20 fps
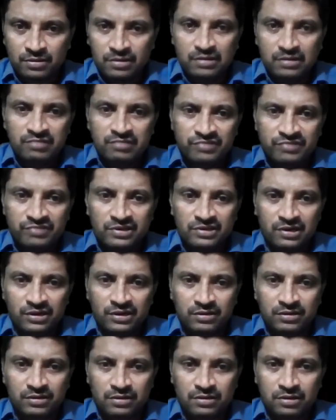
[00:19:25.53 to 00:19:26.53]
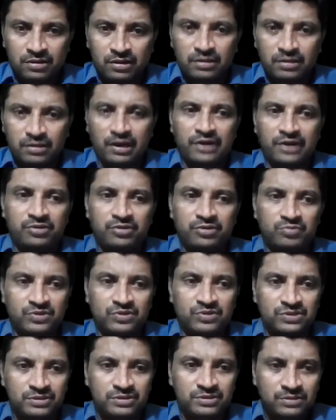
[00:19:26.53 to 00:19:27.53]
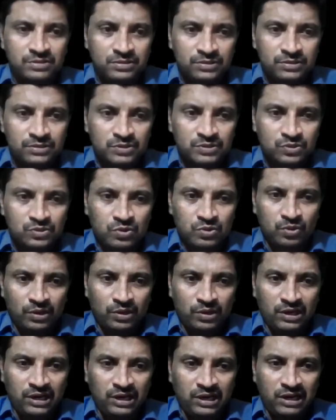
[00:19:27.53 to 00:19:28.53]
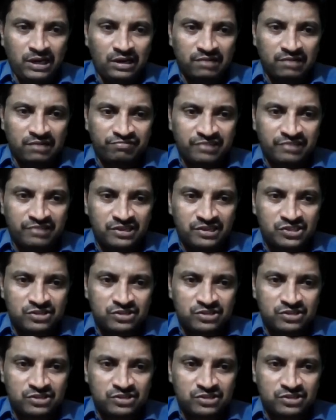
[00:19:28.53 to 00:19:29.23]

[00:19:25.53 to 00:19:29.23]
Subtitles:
We got all the attributes. So E, F, H,